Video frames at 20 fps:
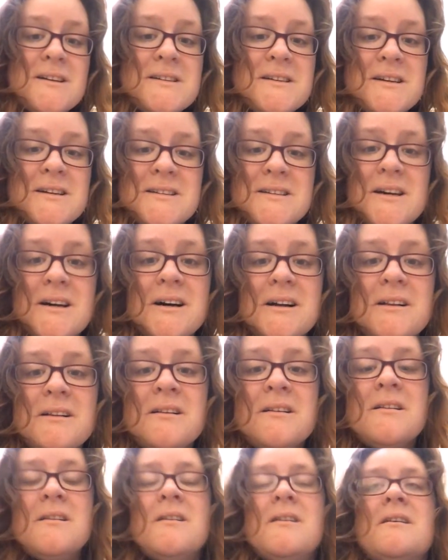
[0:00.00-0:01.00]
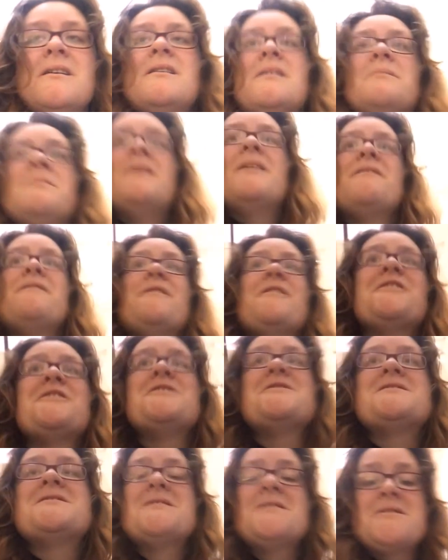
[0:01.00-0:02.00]
As you can tell, my
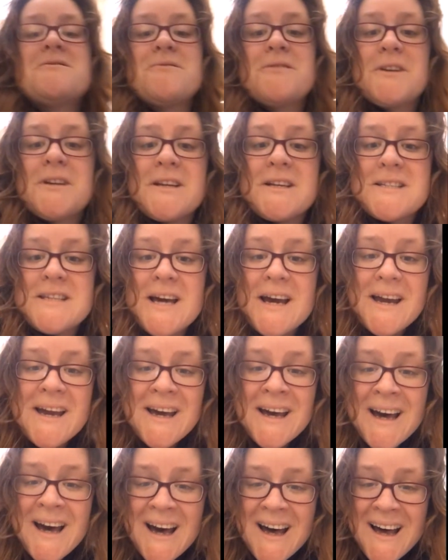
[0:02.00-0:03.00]
voice is really tight.